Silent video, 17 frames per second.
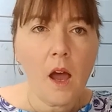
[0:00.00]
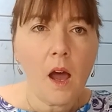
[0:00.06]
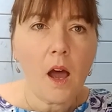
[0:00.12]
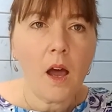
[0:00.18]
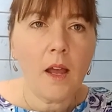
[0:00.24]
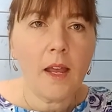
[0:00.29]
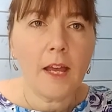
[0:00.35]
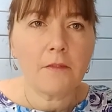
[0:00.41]

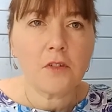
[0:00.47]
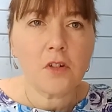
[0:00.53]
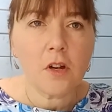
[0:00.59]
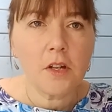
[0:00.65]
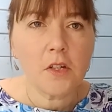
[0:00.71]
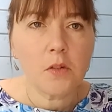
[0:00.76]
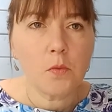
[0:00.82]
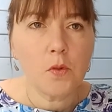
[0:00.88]
I have
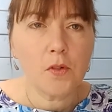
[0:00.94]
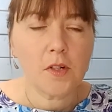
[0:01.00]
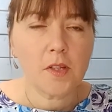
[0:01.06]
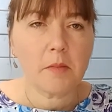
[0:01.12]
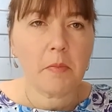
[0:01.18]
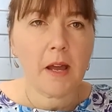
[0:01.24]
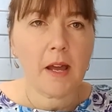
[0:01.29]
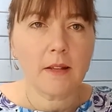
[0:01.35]
tried to order
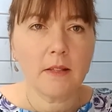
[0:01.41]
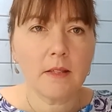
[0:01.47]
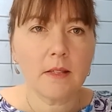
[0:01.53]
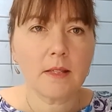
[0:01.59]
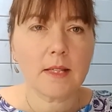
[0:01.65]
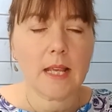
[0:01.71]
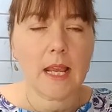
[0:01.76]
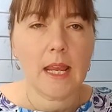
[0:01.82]
the
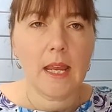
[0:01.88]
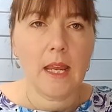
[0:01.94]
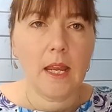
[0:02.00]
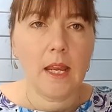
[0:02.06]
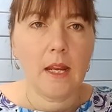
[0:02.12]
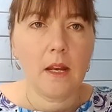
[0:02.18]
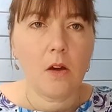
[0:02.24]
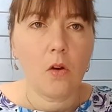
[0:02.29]
patterns
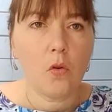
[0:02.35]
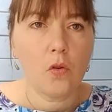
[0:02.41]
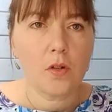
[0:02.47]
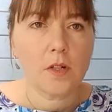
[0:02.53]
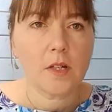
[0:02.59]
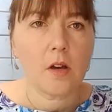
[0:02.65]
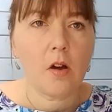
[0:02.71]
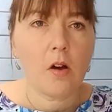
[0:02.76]
in
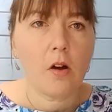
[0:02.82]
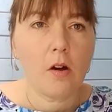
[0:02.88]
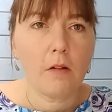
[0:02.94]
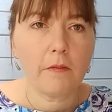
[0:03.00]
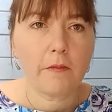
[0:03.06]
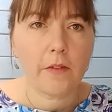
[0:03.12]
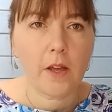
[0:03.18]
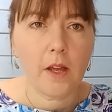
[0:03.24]
order
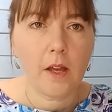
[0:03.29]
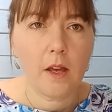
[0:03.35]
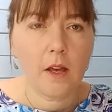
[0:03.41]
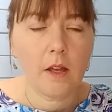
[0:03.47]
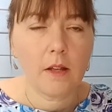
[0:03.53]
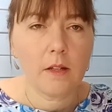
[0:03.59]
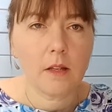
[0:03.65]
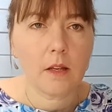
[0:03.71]
of
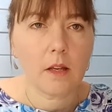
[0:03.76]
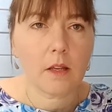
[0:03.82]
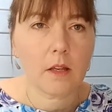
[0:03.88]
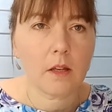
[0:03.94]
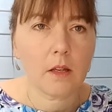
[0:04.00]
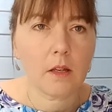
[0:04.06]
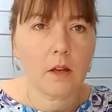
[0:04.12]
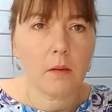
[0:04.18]
uh,
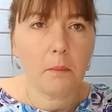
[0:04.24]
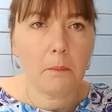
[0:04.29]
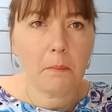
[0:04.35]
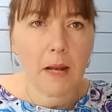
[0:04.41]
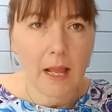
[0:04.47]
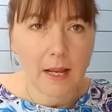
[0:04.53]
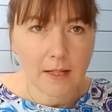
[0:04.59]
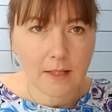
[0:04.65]

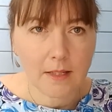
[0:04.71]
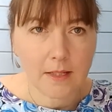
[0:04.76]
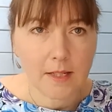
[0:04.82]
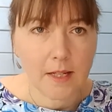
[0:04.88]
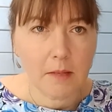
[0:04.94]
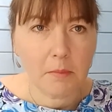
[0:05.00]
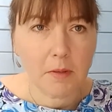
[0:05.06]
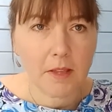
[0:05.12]

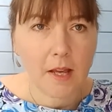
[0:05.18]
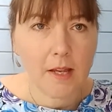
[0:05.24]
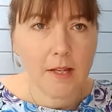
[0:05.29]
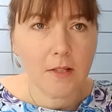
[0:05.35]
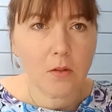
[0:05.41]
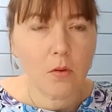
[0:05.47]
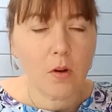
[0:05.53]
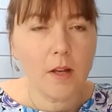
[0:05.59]
complexity, but that
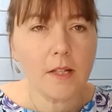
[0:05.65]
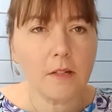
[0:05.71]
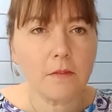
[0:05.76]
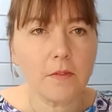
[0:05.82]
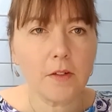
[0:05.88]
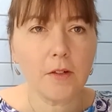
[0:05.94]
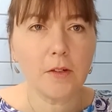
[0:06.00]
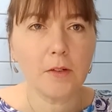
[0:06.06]
is quite
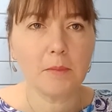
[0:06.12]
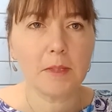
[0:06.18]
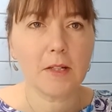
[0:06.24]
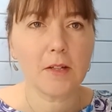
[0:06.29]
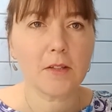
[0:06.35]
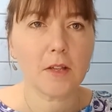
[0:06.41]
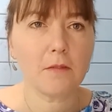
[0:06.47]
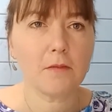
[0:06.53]
difficult
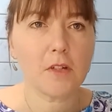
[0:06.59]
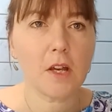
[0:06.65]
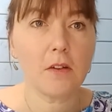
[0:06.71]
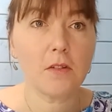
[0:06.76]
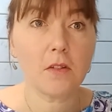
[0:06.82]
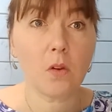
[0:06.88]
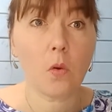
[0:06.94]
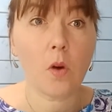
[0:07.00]
because I've
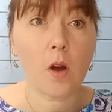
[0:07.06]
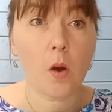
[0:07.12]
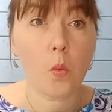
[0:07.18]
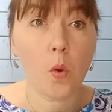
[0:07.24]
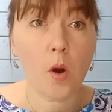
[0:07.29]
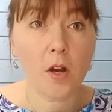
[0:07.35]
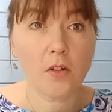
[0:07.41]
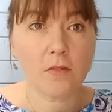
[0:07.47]
chosen quite a
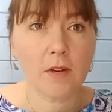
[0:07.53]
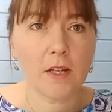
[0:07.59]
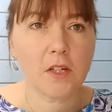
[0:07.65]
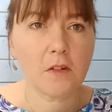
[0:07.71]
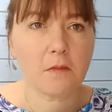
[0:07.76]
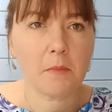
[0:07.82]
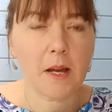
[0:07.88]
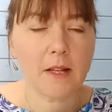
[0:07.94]
wide
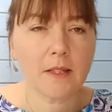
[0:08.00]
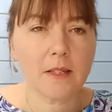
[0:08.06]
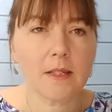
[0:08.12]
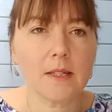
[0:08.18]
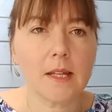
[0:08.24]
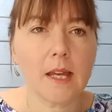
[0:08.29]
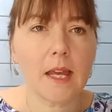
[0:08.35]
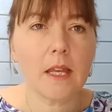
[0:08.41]
range of patterns
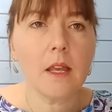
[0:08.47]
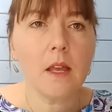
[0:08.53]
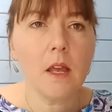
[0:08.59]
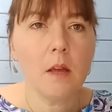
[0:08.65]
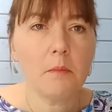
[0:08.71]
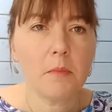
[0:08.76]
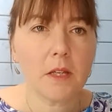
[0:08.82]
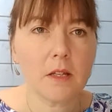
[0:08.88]
today,
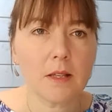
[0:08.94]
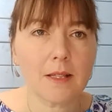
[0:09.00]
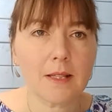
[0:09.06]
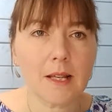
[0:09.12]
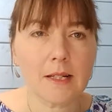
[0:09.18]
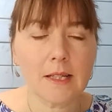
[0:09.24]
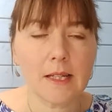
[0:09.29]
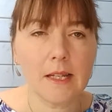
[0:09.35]
because
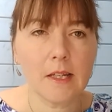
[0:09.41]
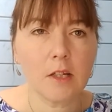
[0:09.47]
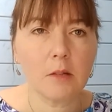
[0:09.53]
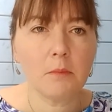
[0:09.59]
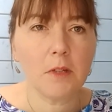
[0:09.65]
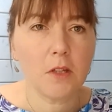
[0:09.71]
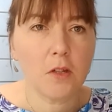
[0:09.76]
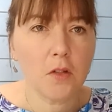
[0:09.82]
sateen
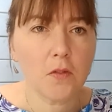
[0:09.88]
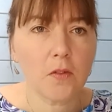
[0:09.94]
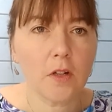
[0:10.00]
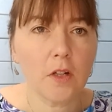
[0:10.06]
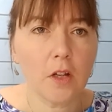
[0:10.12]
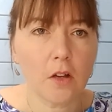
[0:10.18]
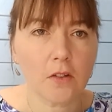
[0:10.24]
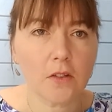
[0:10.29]
can be used for
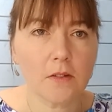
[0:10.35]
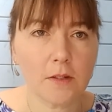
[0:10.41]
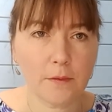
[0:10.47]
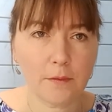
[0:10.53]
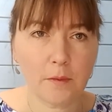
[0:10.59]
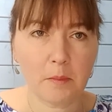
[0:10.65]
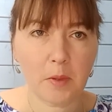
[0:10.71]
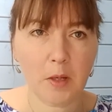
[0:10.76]
lots of
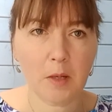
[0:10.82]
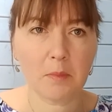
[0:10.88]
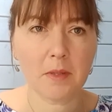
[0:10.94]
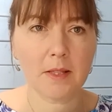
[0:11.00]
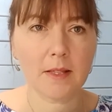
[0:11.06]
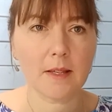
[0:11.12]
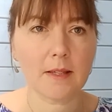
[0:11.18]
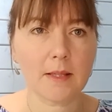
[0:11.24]
different
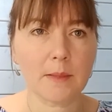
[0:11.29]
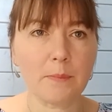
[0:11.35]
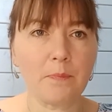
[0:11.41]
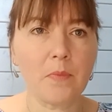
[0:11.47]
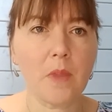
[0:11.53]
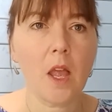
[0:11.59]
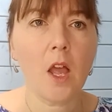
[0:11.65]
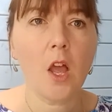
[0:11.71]
purposes.
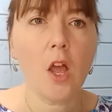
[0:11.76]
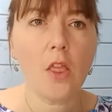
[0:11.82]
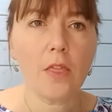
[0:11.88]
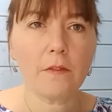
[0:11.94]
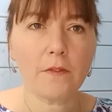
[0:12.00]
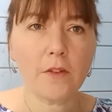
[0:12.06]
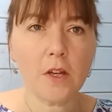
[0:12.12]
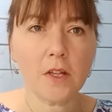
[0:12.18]

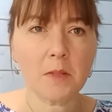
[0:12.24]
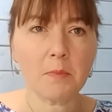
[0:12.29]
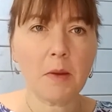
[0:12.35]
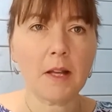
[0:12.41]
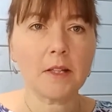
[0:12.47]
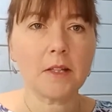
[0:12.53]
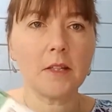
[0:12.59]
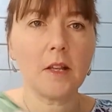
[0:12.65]
The first
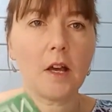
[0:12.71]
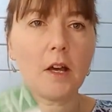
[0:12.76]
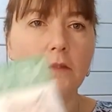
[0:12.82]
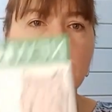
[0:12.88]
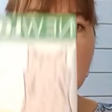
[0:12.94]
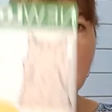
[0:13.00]
pattern that I've